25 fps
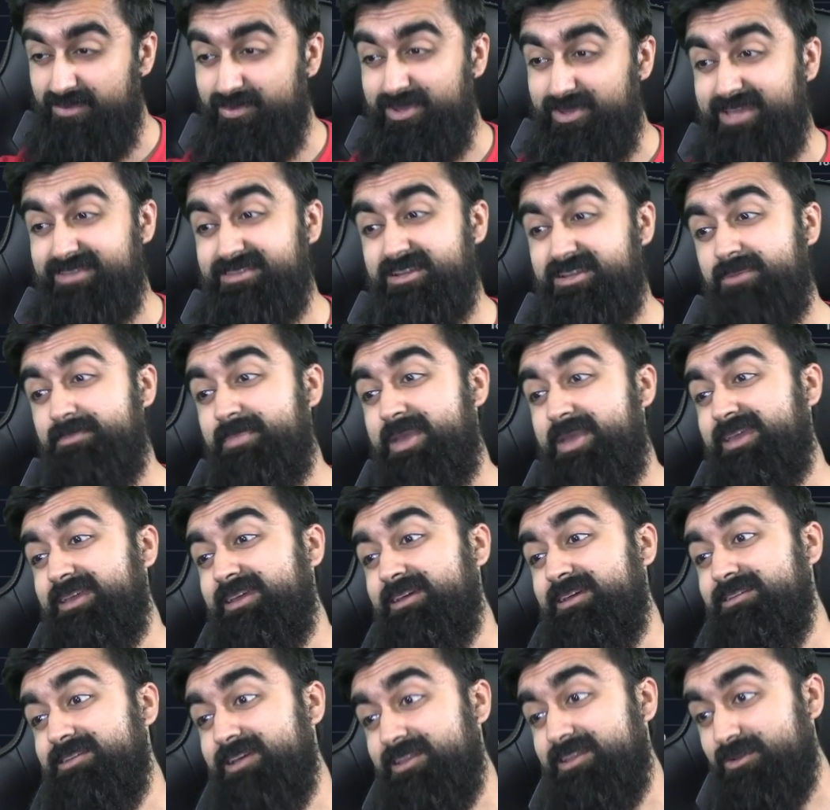ended up making
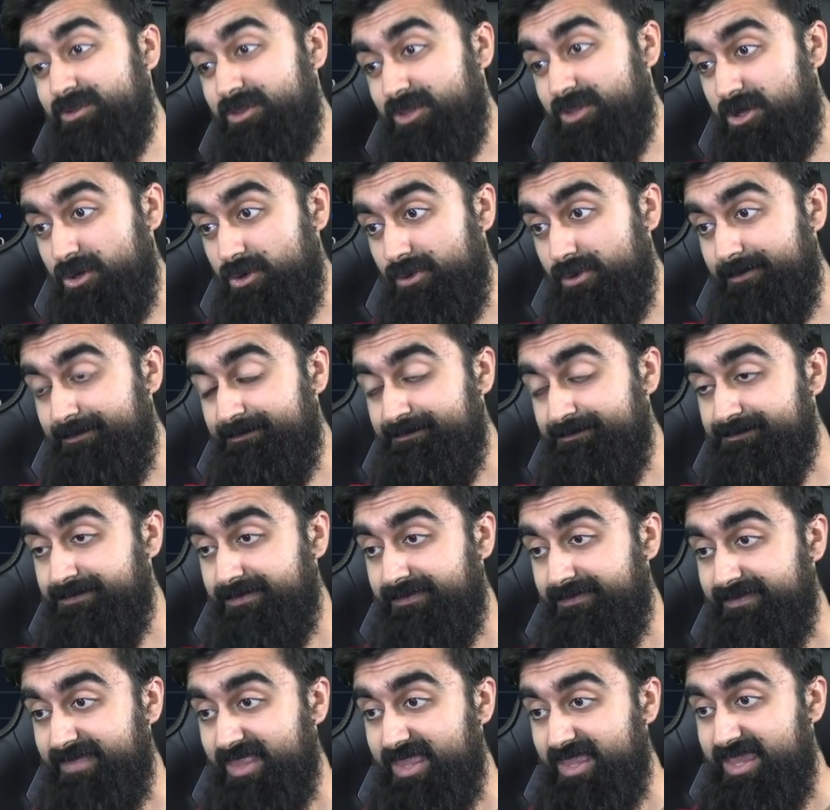another low,
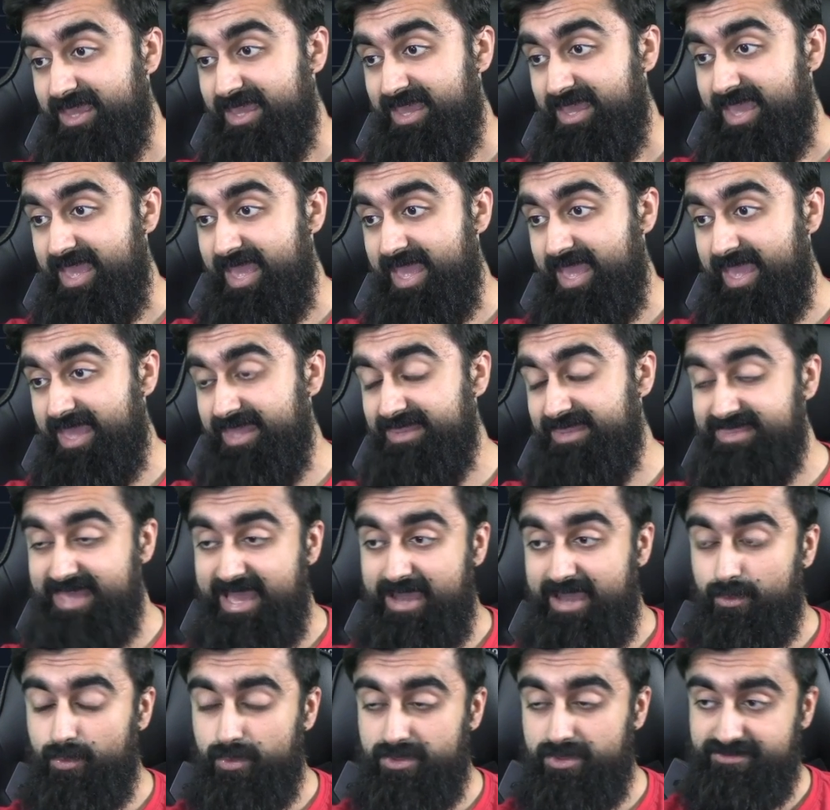and
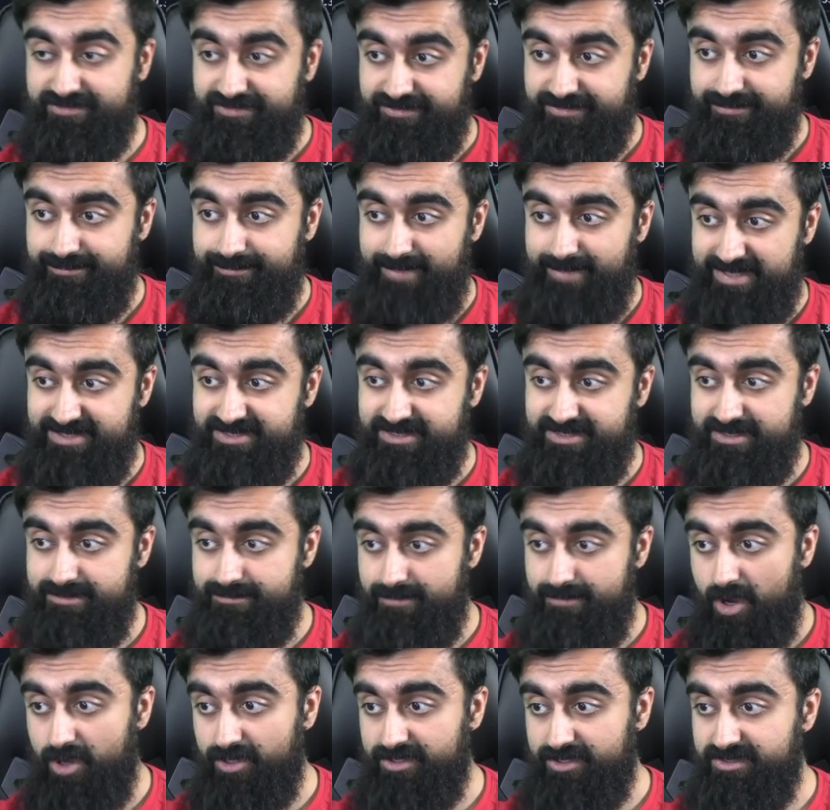that would have basically
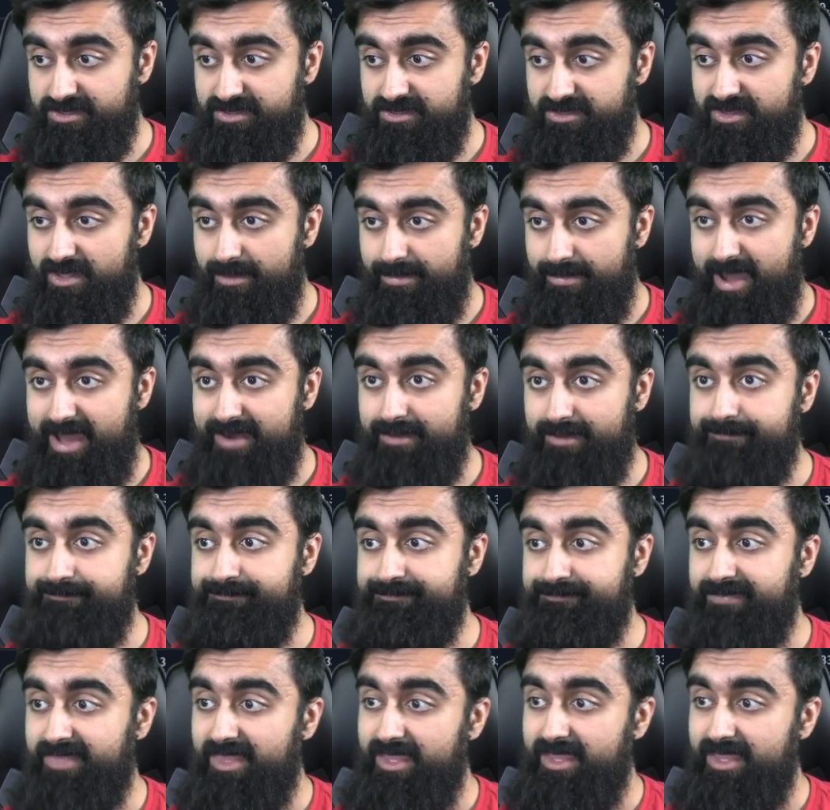marked the bottom.